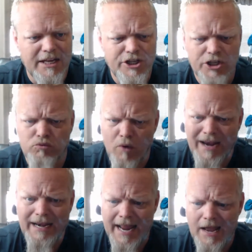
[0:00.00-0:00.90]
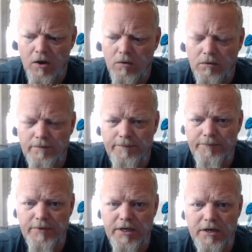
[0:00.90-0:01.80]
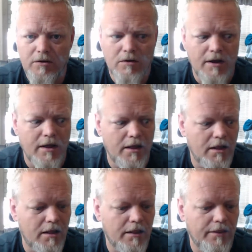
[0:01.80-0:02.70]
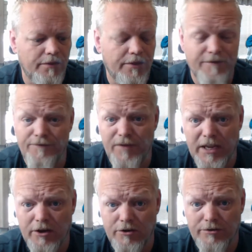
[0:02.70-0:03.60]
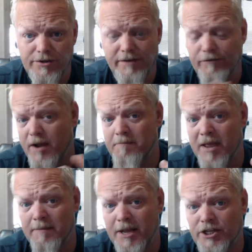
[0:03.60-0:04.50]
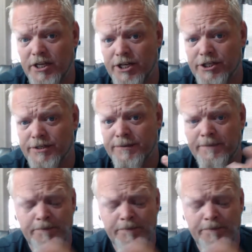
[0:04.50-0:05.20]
It's just right now, you know, the figures have grabbed my imagination.